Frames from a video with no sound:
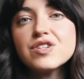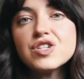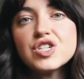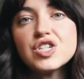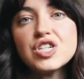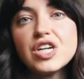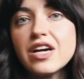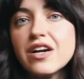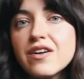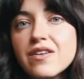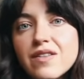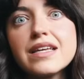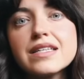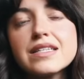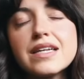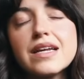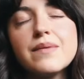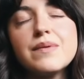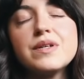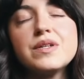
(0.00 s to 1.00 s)
just share things
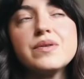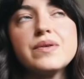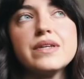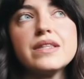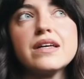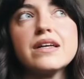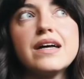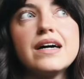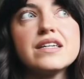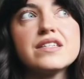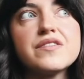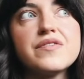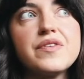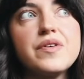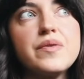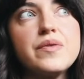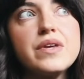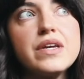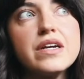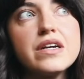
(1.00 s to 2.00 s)
that I've been doing the last
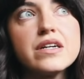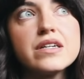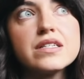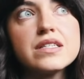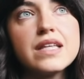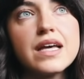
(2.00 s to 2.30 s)
few years